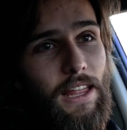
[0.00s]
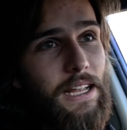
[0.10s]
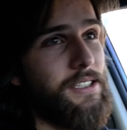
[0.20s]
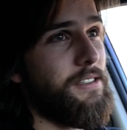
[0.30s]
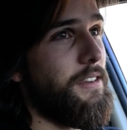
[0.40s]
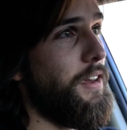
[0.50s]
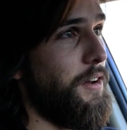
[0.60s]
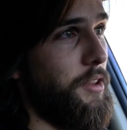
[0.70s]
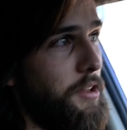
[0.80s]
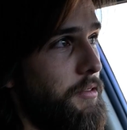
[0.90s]
That's the
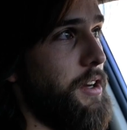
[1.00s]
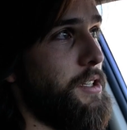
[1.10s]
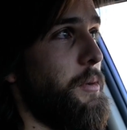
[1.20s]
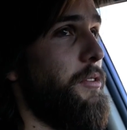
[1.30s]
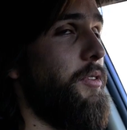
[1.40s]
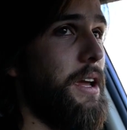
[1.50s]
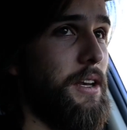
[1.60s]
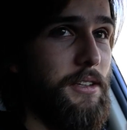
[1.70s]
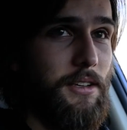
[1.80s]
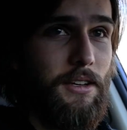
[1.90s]
only reason. But if I
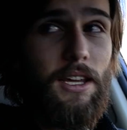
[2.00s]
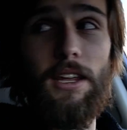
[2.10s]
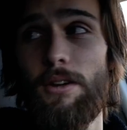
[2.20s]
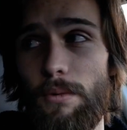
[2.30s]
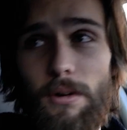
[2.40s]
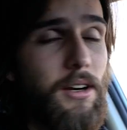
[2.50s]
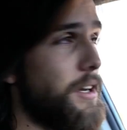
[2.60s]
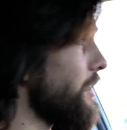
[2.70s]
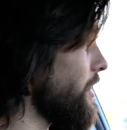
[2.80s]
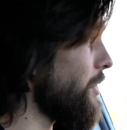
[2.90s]
get into work
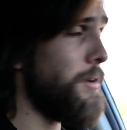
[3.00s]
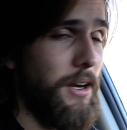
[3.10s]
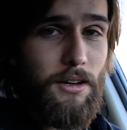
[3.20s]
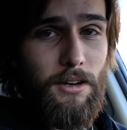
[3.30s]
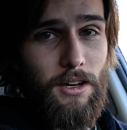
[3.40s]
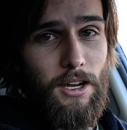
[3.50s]
now that I'm here,